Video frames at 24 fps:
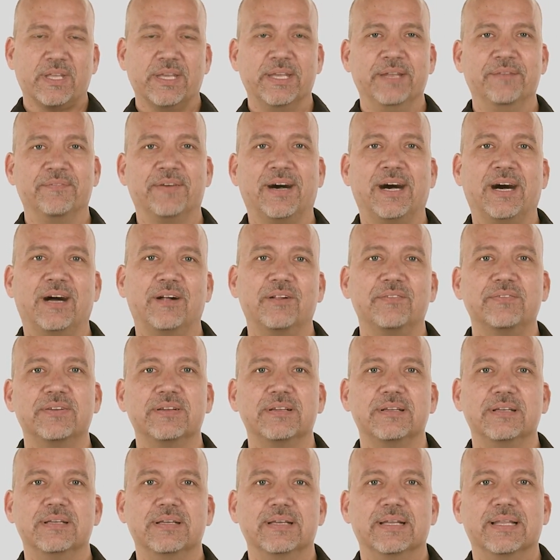
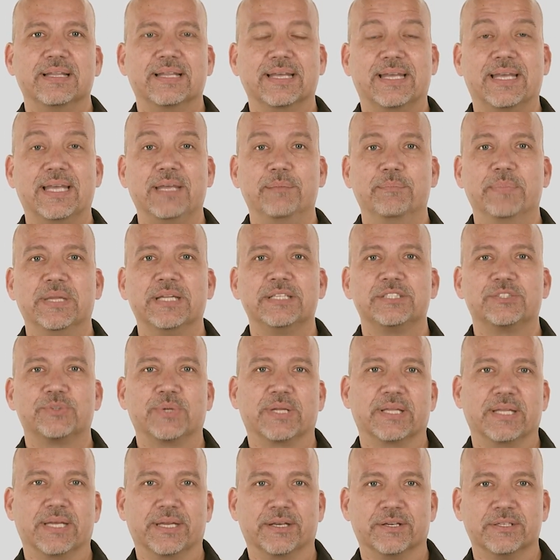Involve the key
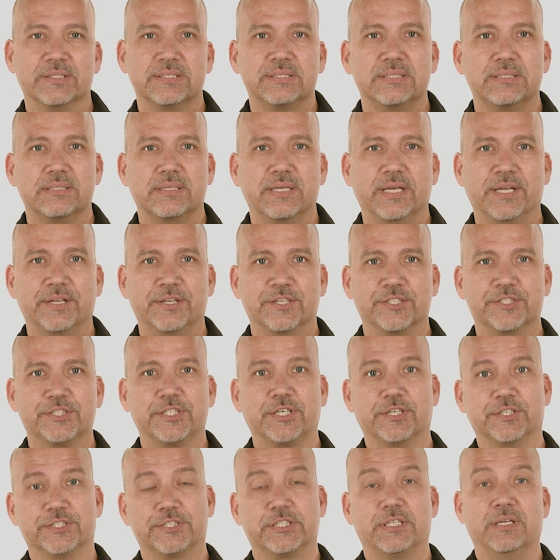ministry leaders in your
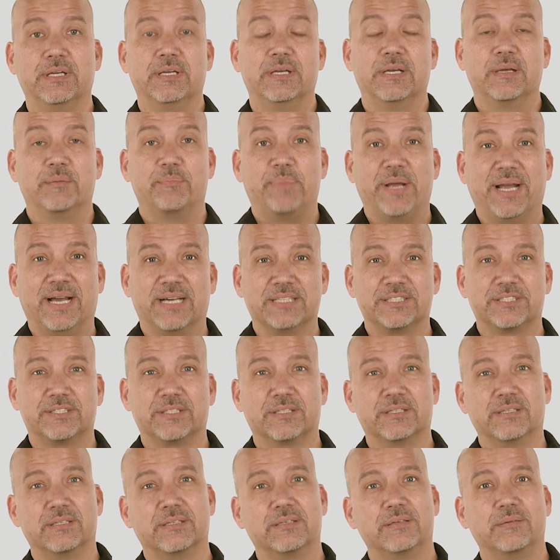church,
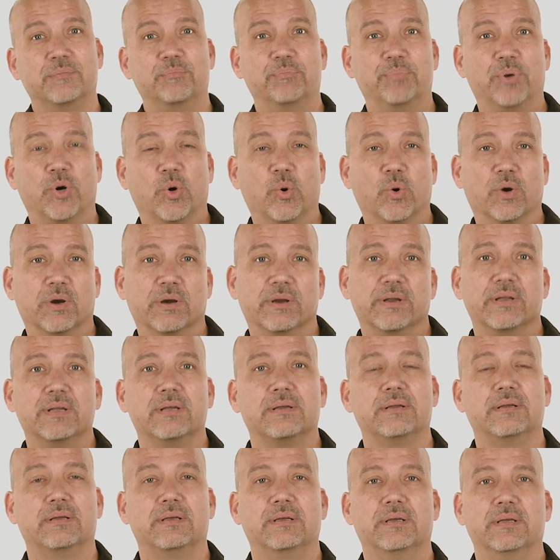pastor, board,